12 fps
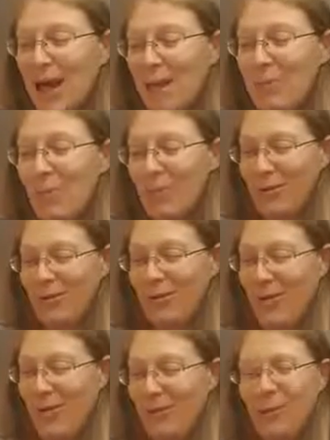both of
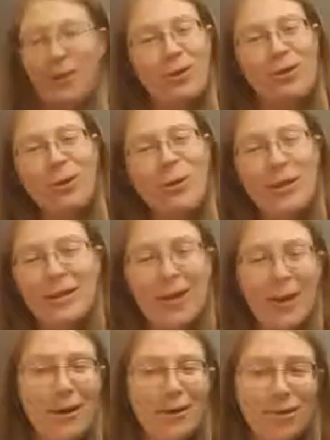them, well, what
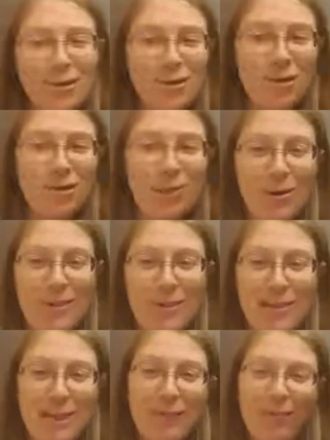character do you most
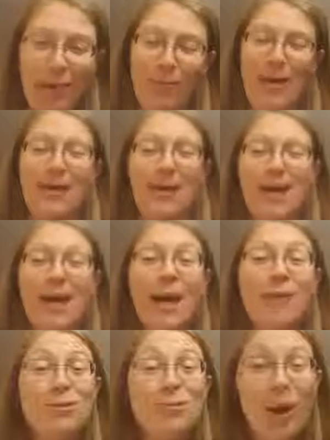identify with?
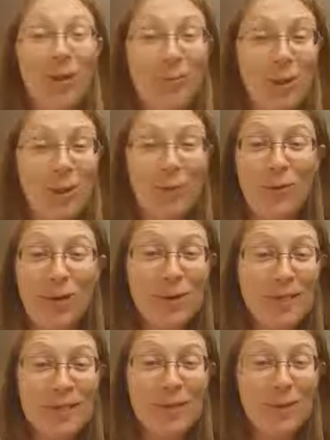And it was probably the
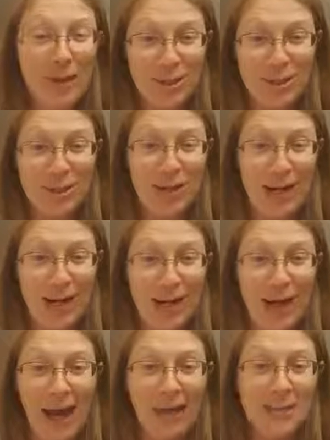worst question that I
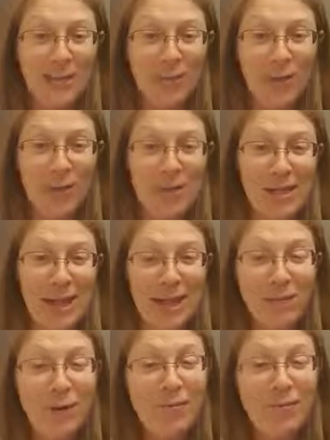could ask someone who's an
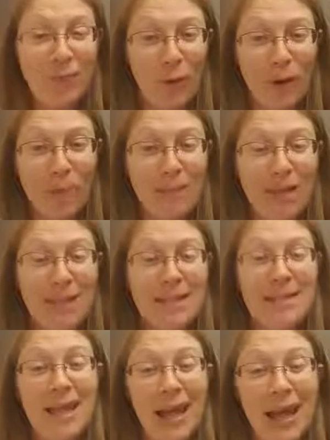Enneagram 4
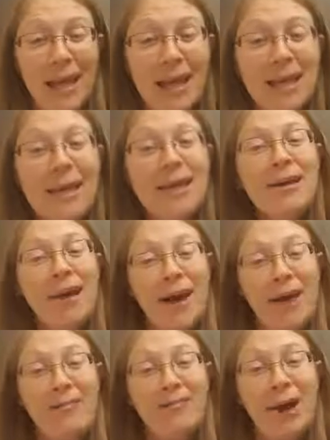because they
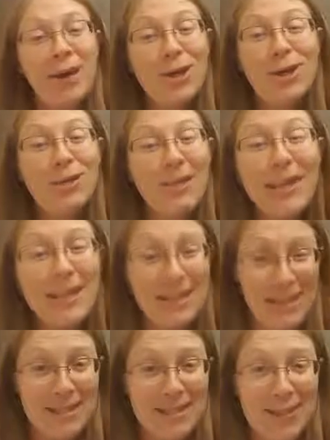value
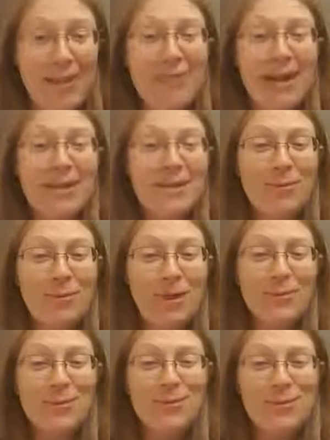uniqueness. So to find someone
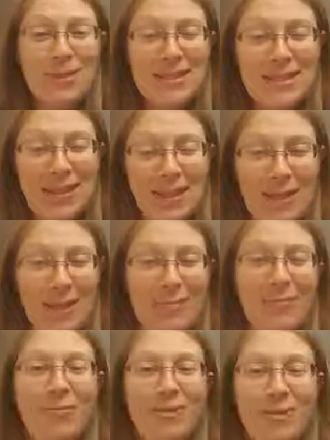else who's just like
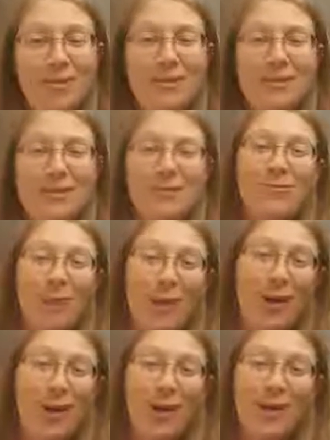them feels really
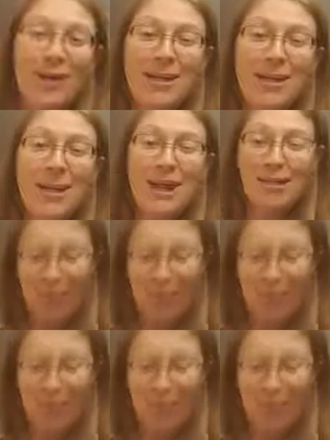hard. And in